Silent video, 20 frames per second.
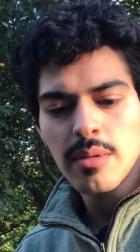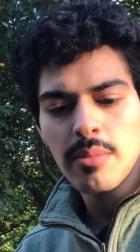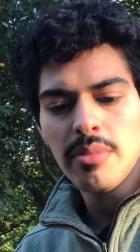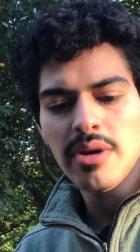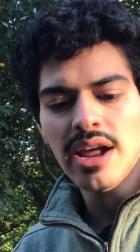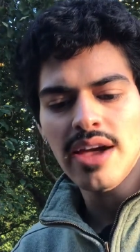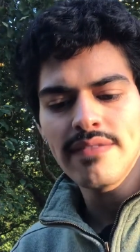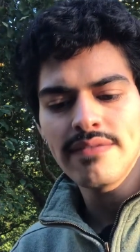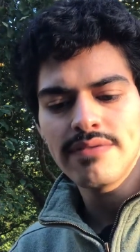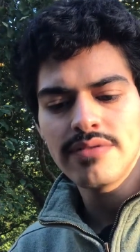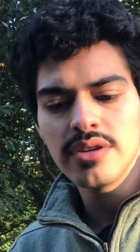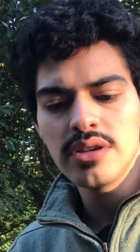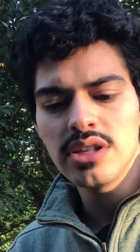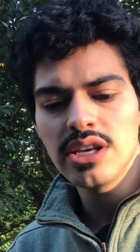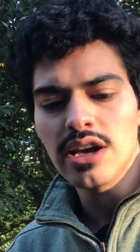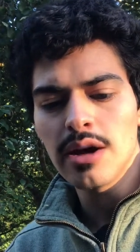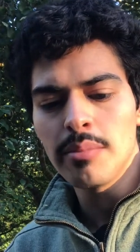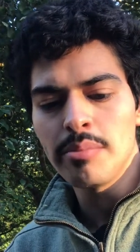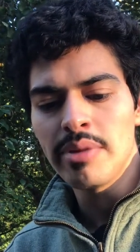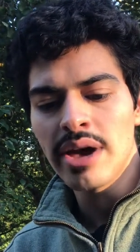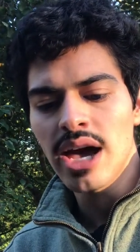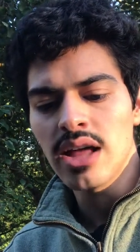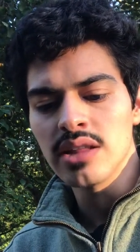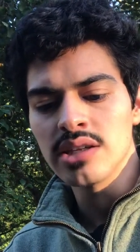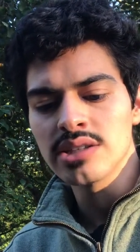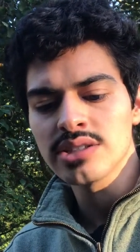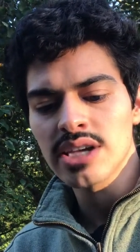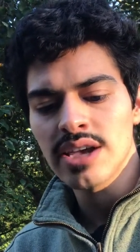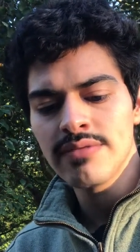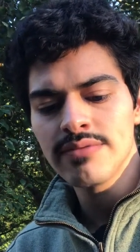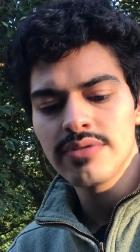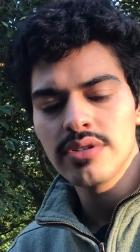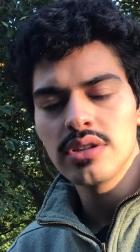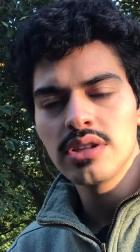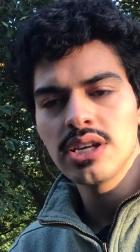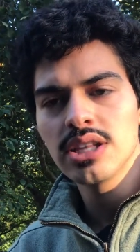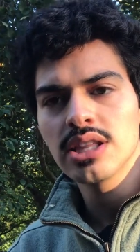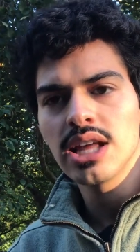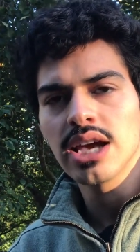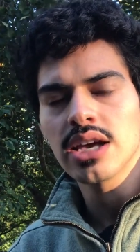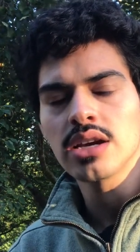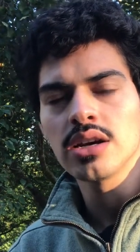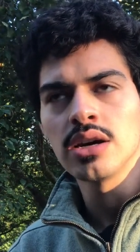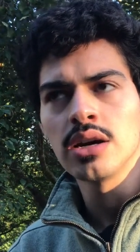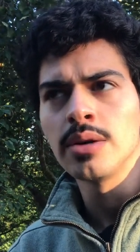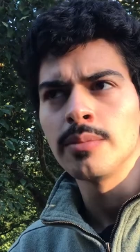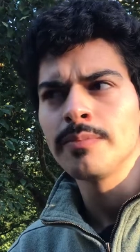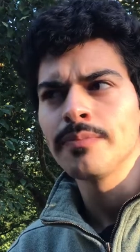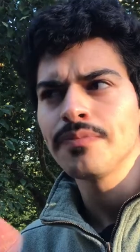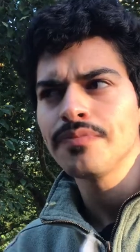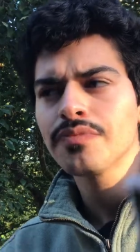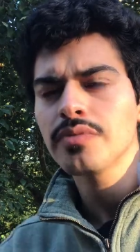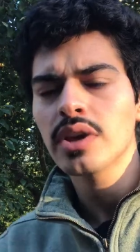But I'm feeling a balance. I'm feeling like a um,